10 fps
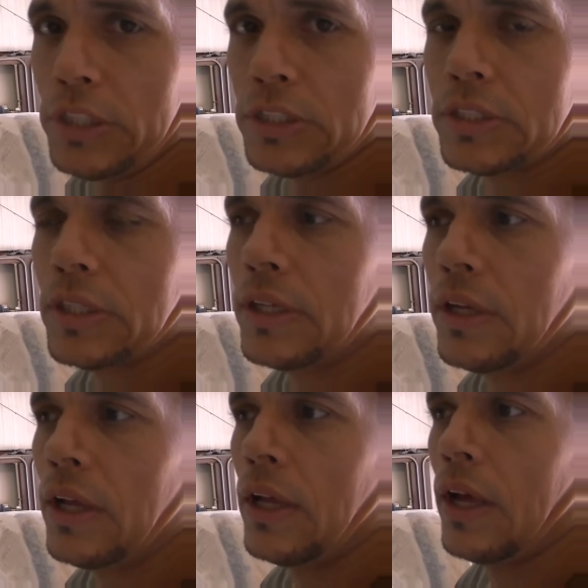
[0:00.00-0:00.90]
piece,
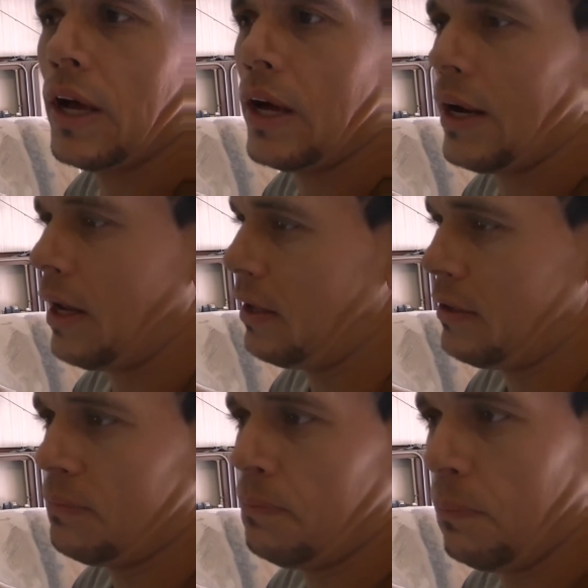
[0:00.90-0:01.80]
and
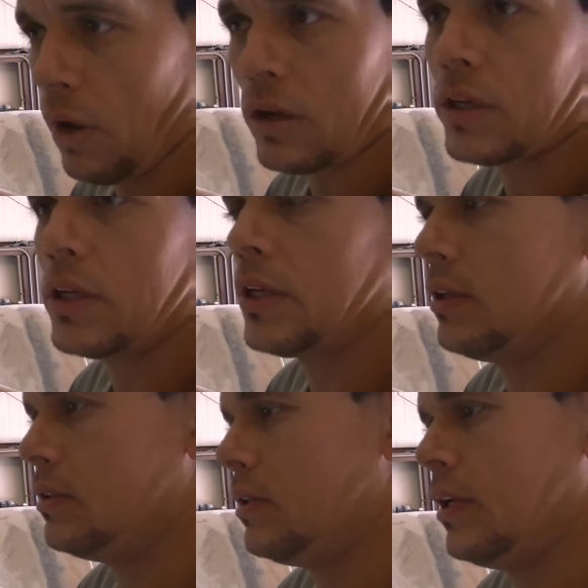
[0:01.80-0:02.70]
I block
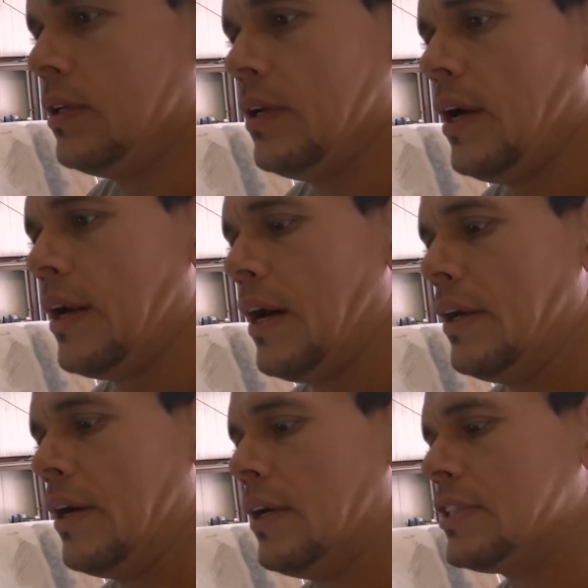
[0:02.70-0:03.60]
it and
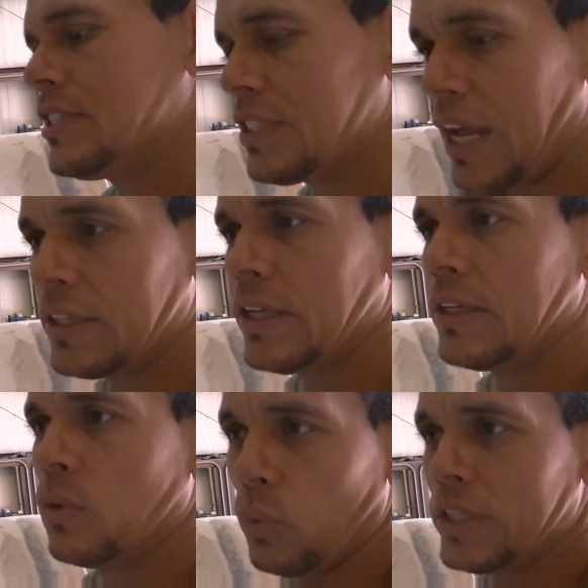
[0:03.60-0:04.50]
I
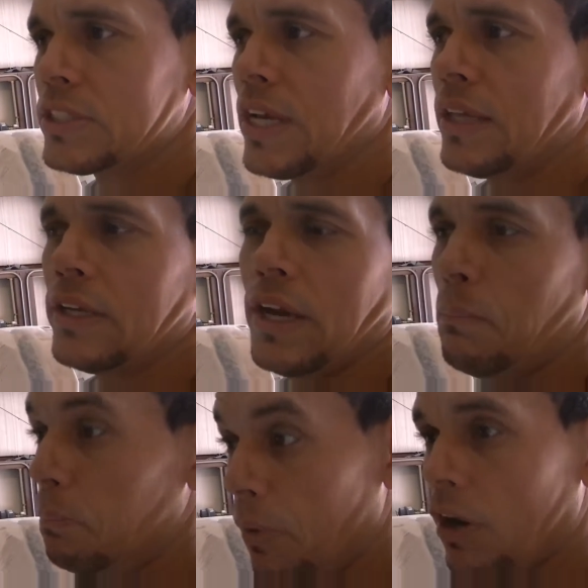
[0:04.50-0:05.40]
sand it, wet sand
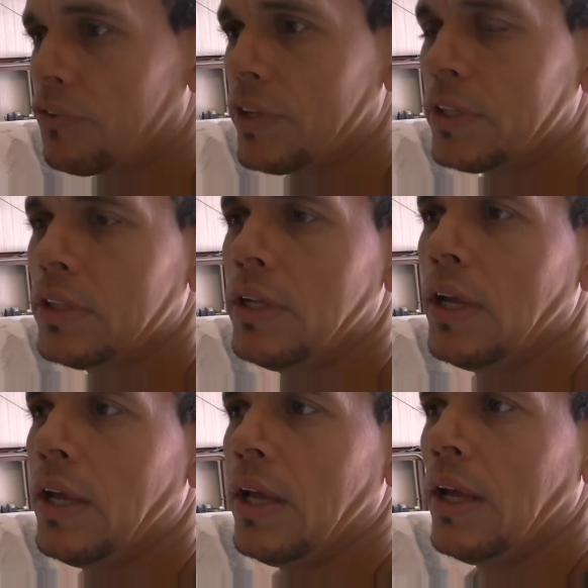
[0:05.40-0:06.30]
it, and buff it,
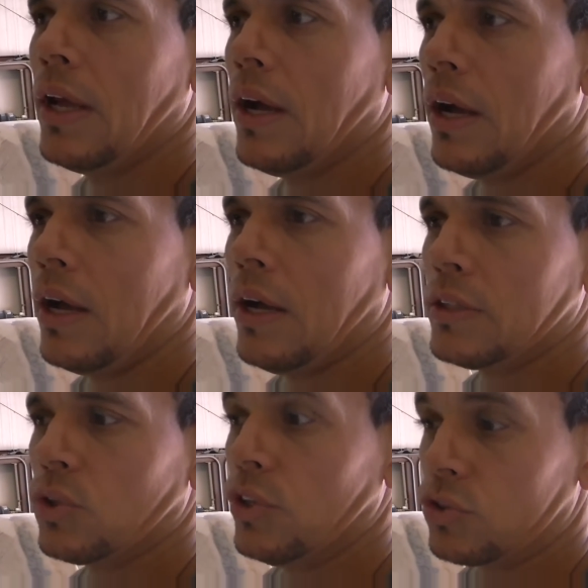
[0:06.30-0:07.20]

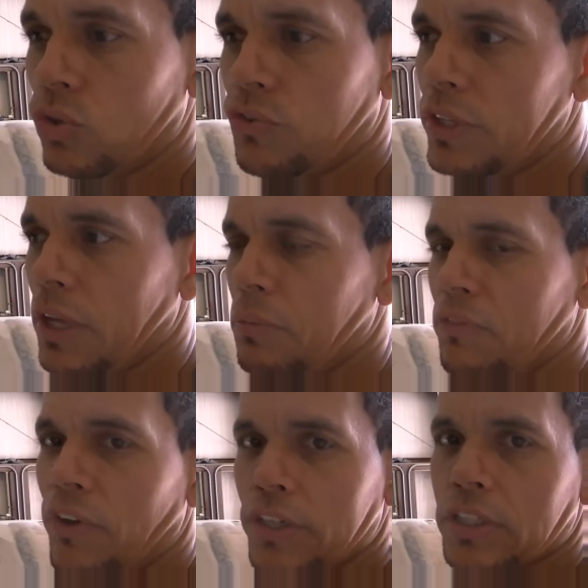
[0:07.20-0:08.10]
so the surface can
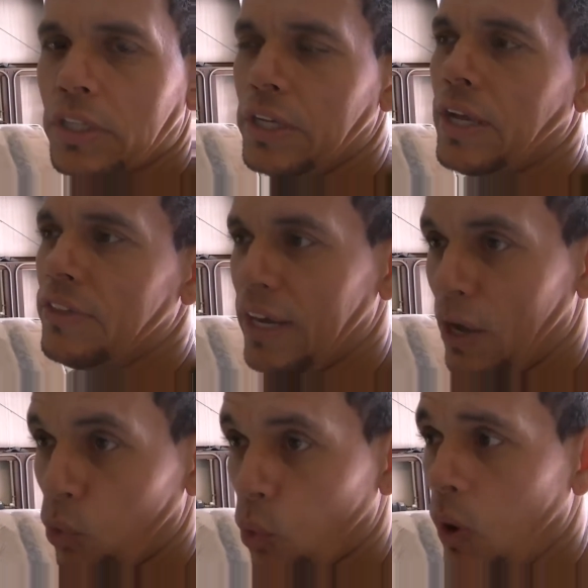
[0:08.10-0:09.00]
be very slick, and
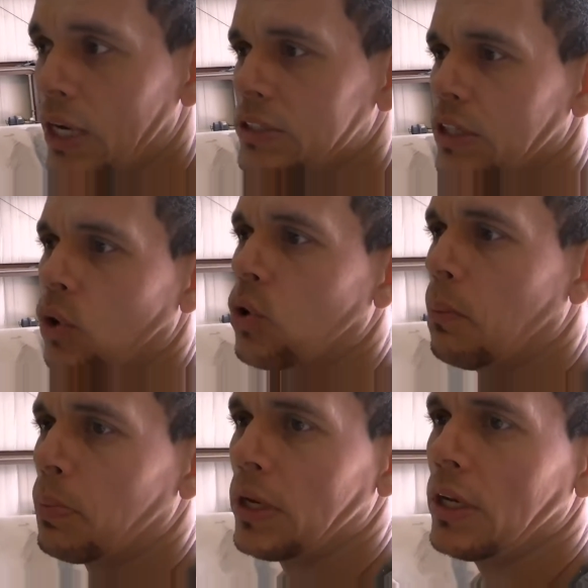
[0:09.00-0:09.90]
then I wax it all
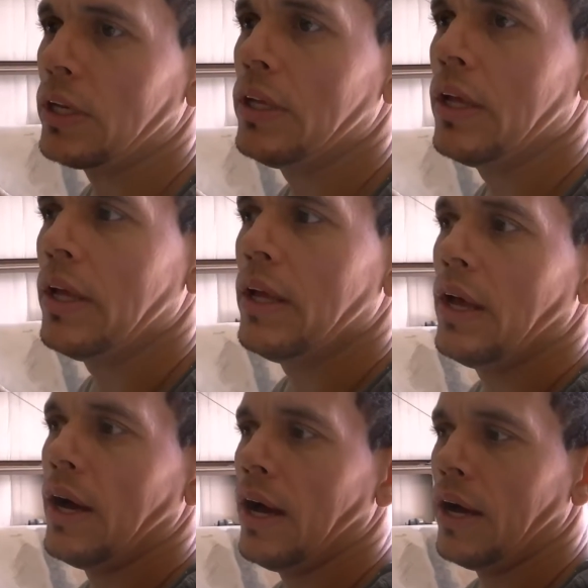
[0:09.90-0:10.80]
completely,
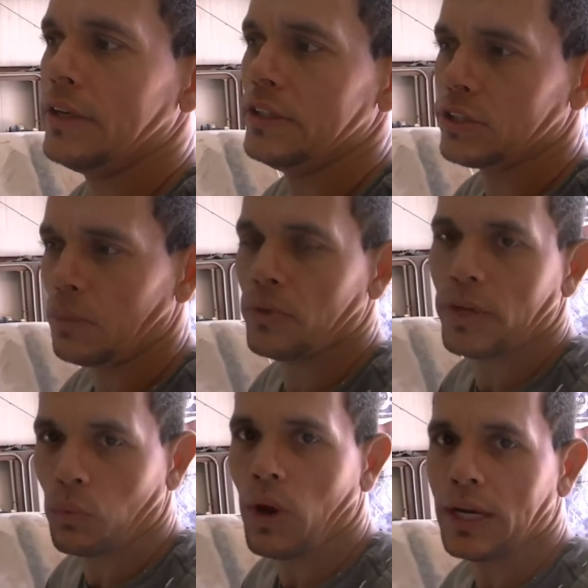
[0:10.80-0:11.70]
and in the top
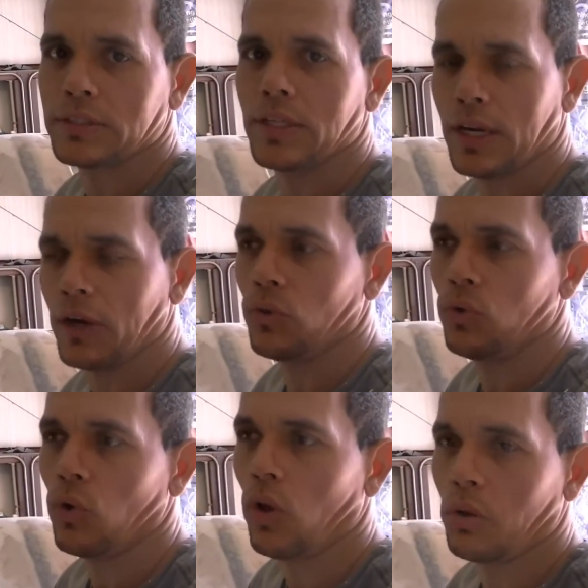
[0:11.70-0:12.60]
of the wax, then
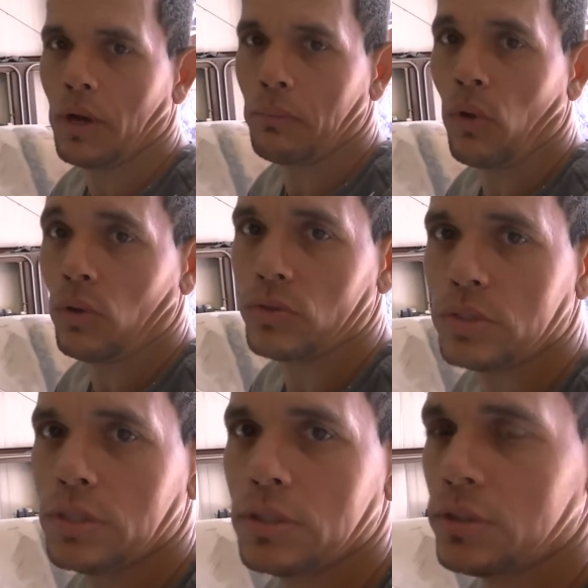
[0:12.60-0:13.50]
I'll do all my
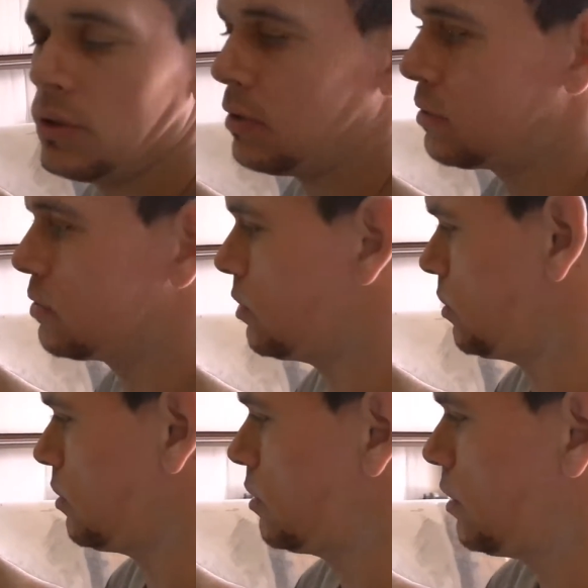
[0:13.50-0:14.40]
molds, you know.
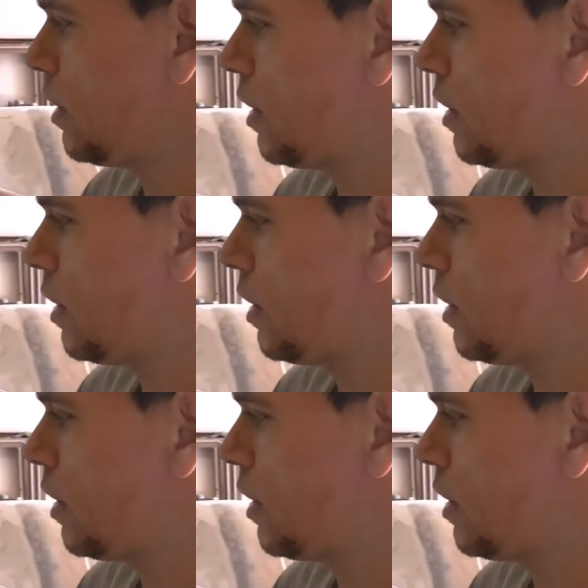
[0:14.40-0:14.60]
So